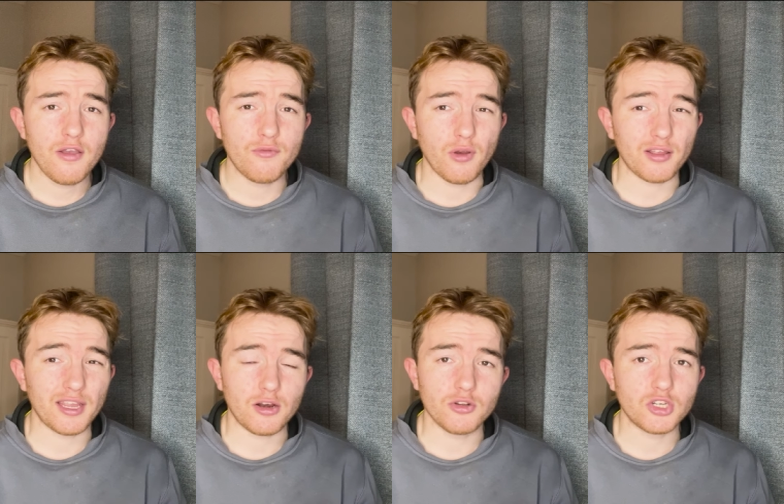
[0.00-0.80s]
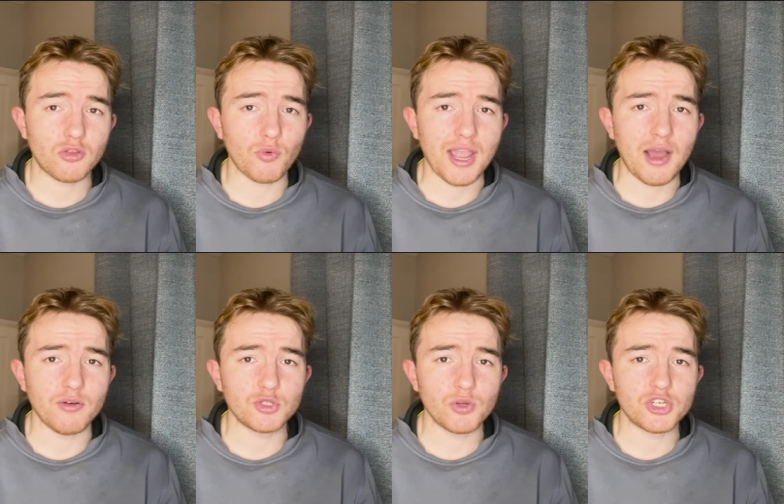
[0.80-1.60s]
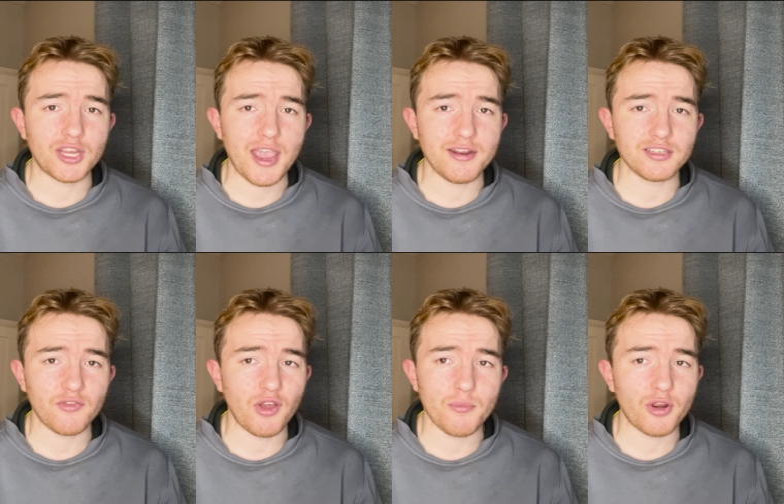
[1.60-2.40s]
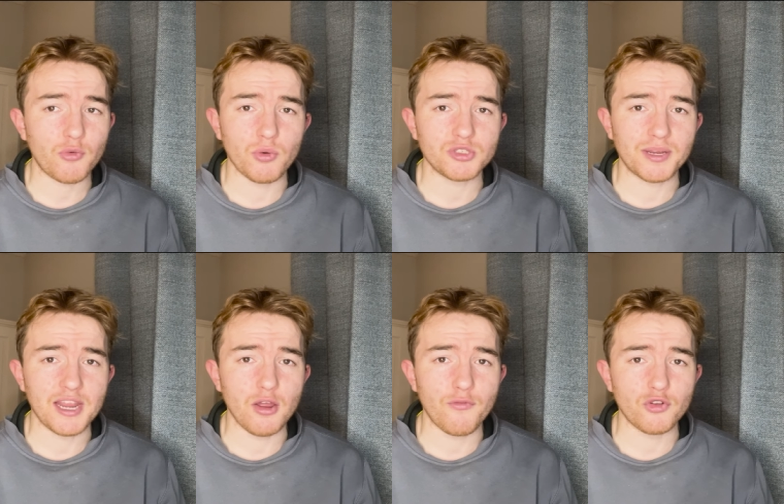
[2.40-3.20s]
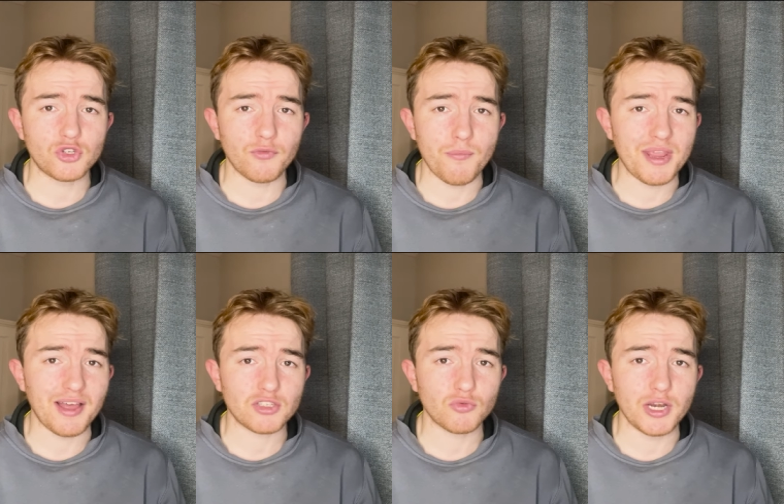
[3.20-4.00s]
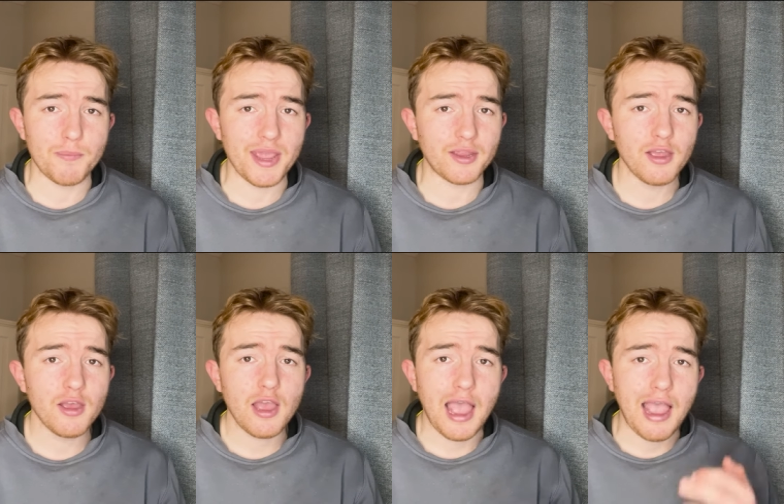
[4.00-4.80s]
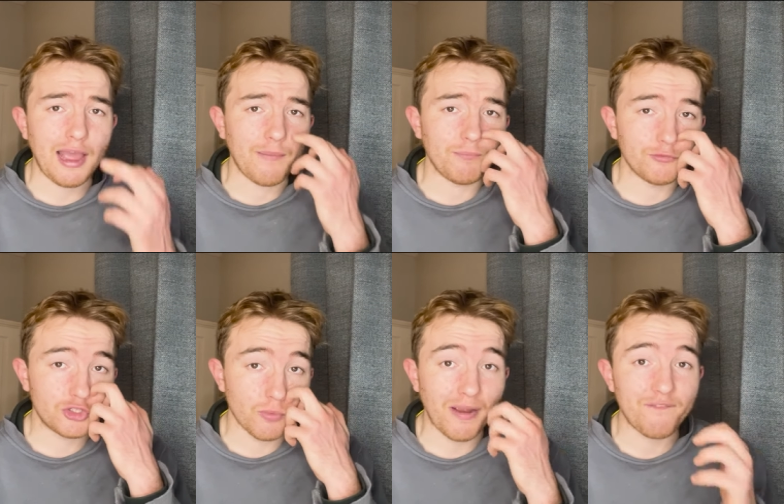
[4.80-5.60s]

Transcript: for, I think, close to three hours, which again is like 5.3 watts per kilo. For, so for me, that's really big. Um, so my